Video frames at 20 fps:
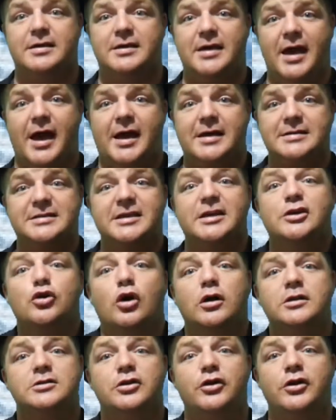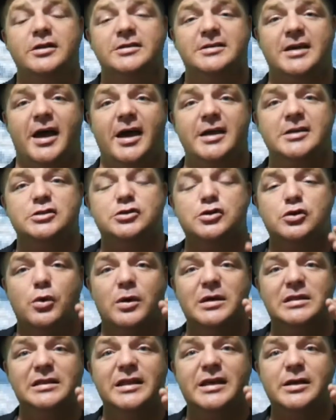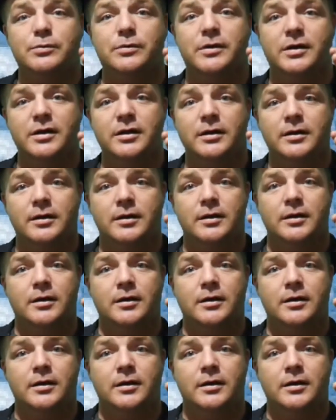gas cannot turn into H2O liquid